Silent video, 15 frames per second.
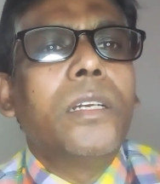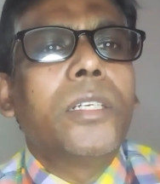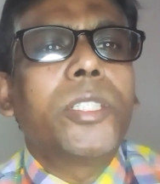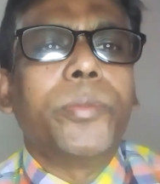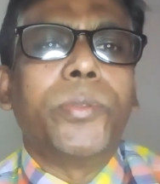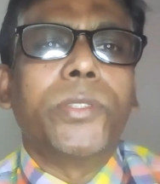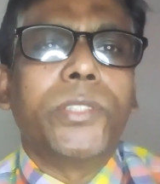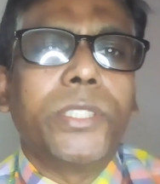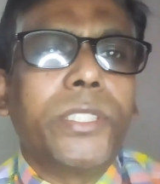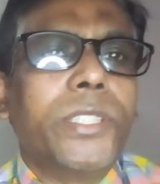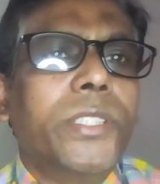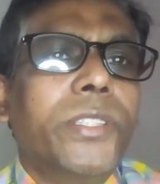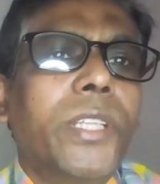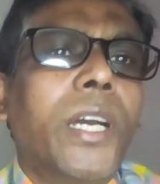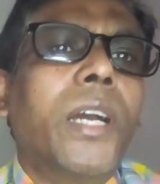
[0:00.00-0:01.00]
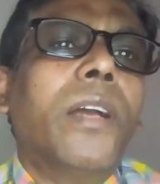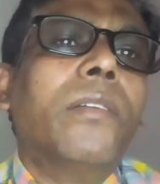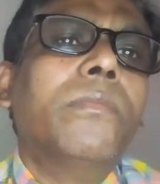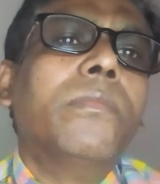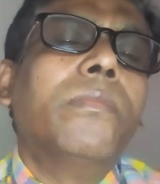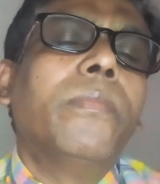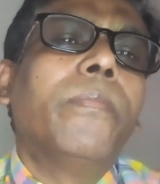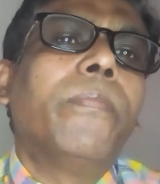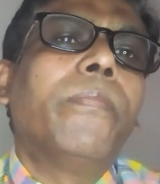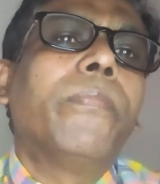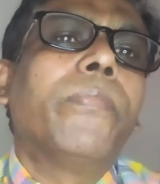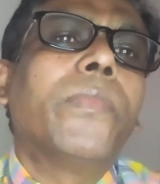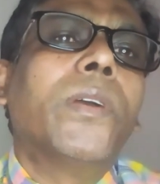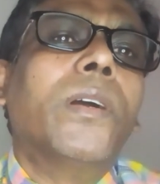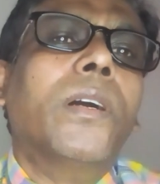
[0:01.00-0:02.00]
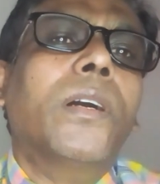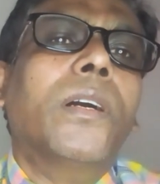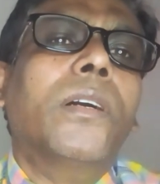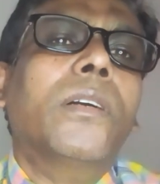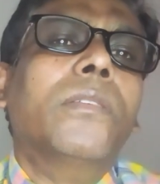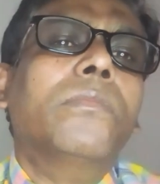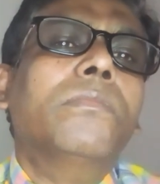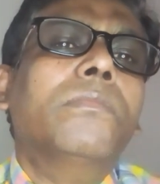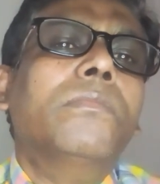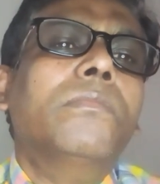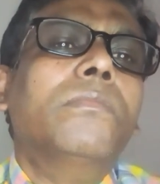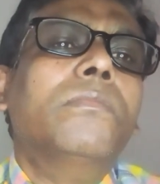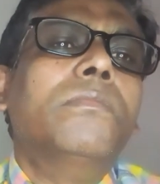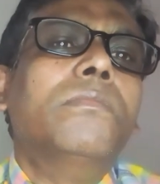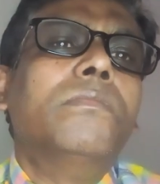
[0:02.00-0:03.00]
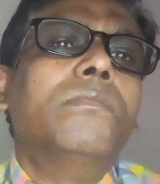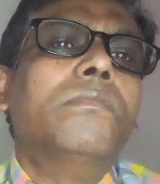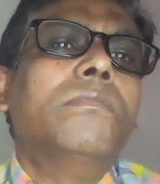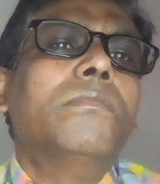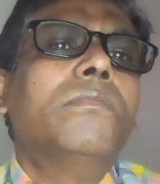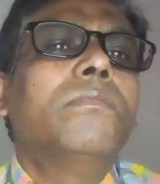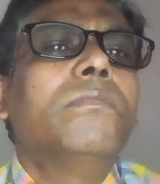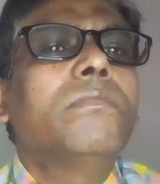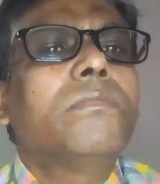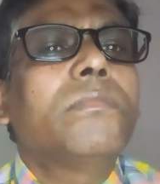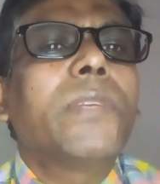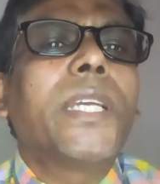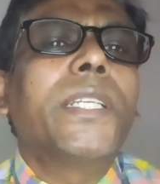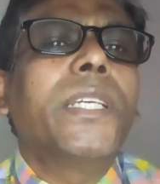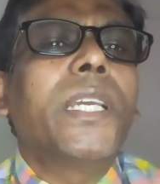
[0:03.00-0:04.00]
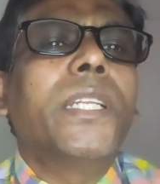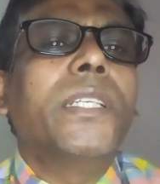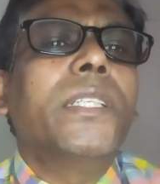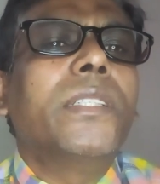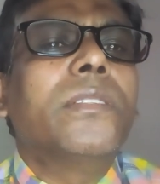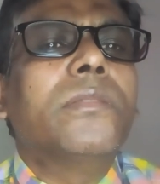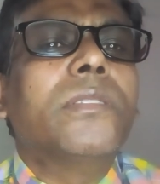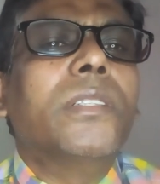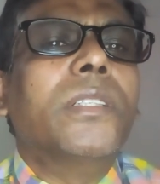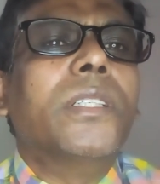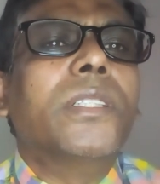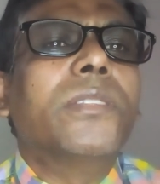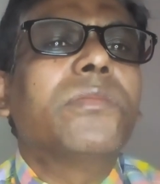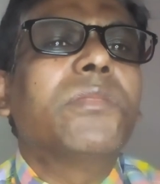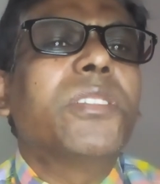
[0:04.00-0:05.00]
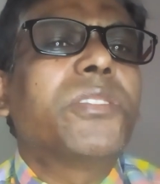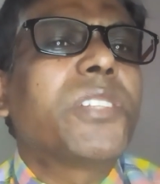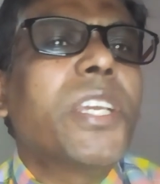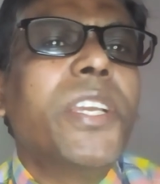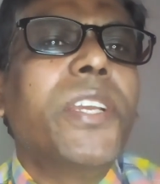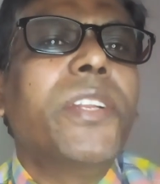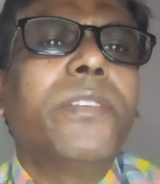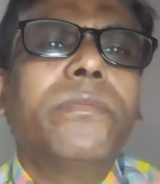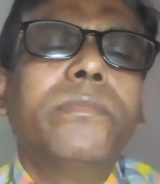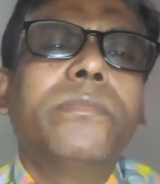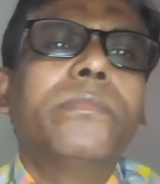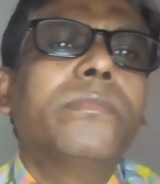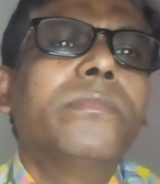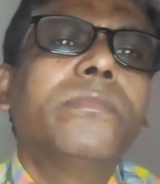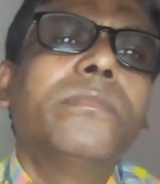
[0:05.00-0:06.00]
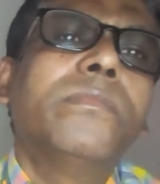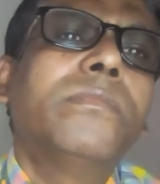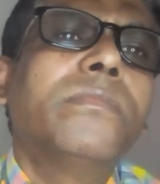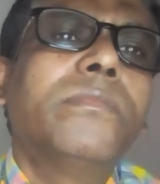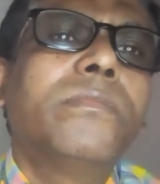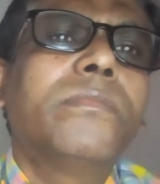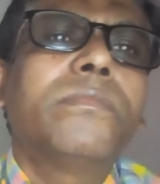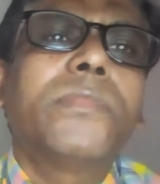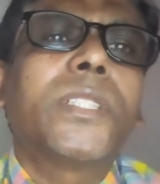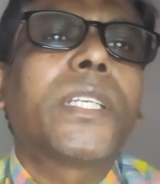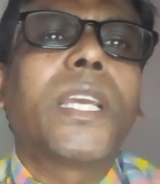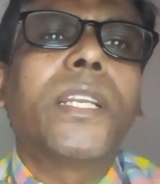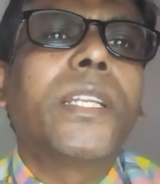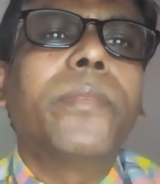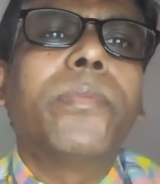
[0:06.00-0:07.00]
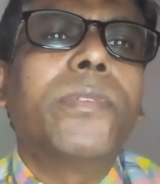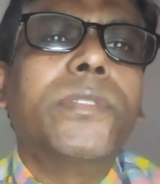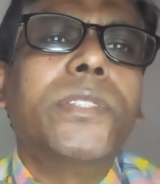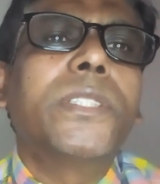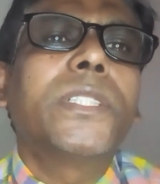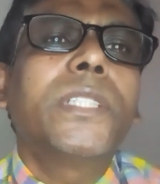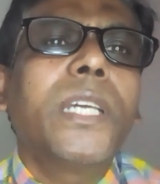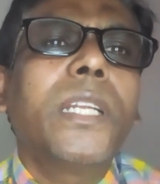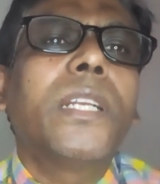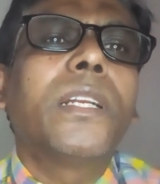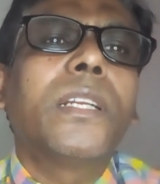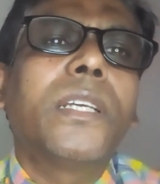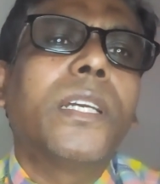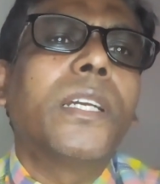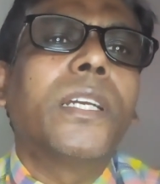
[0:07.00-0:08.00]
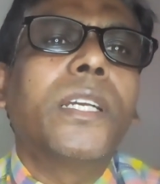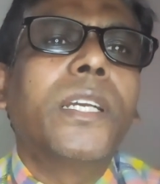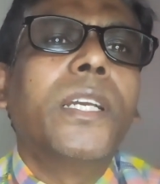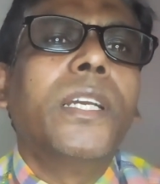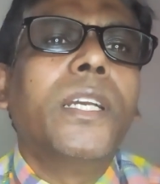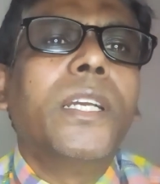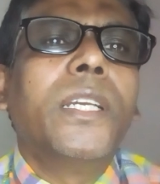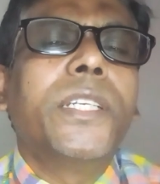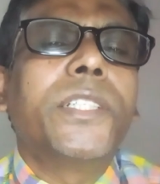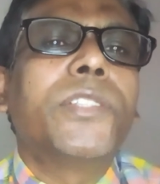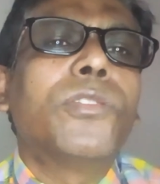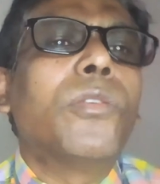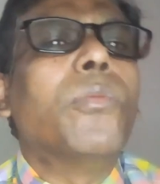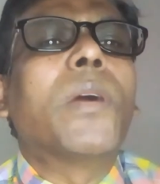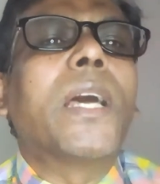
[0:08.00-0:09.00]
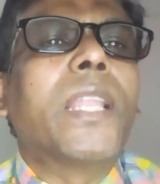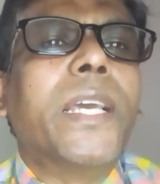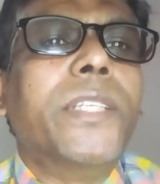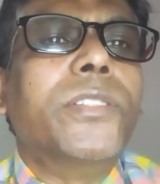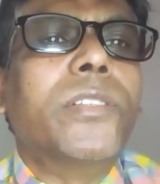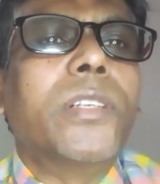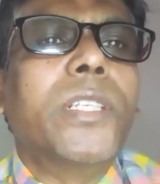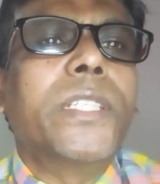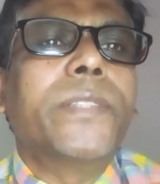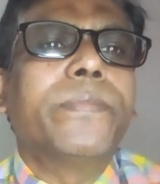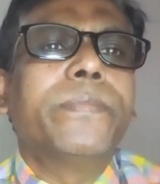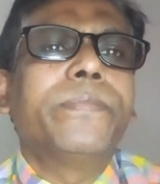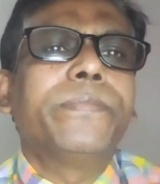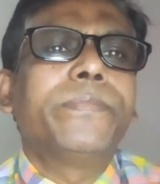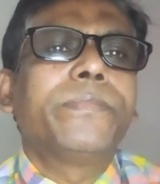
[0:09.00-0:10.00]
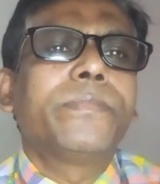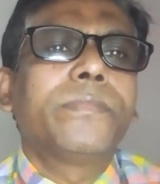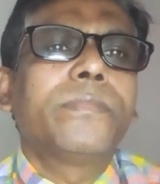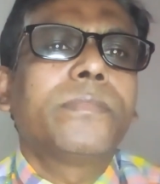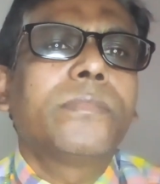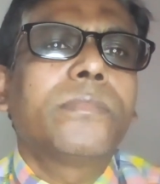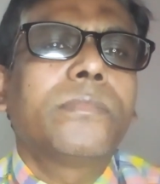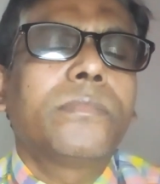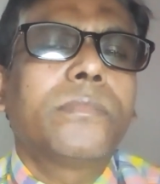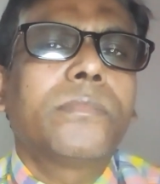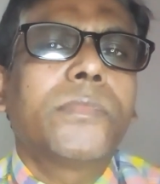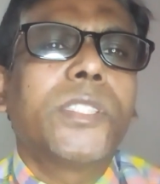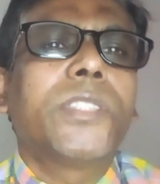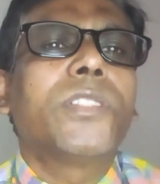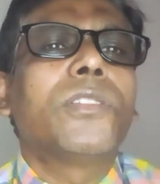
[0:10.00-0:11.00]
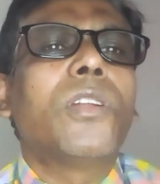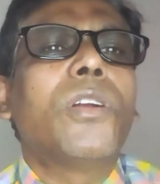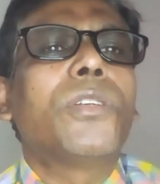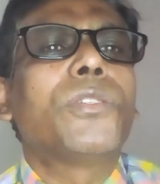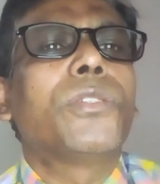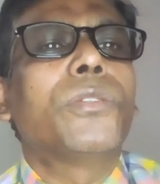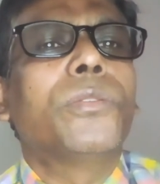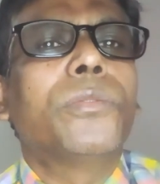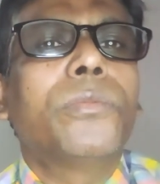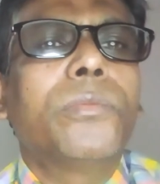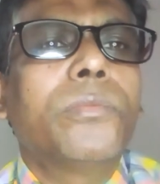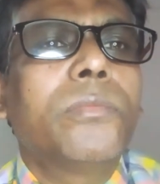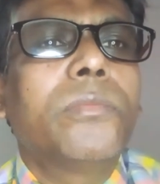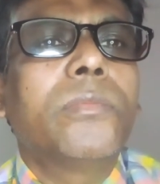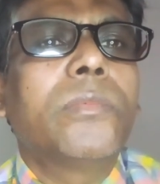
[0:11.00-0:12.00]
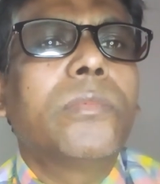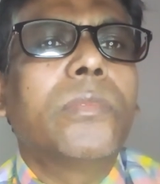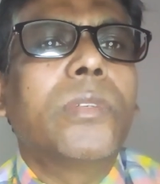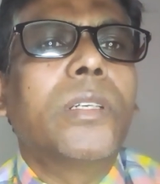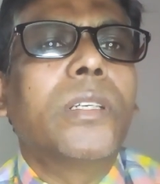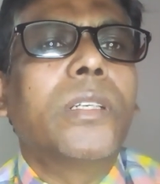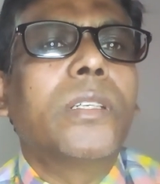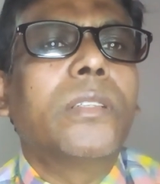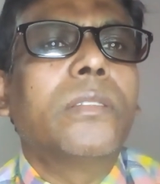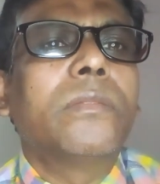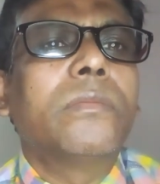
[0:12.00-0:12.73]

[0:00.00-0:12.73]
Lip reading: deposited in the uh, any skin. It can deposit it, and it is localized only. It is not so uh,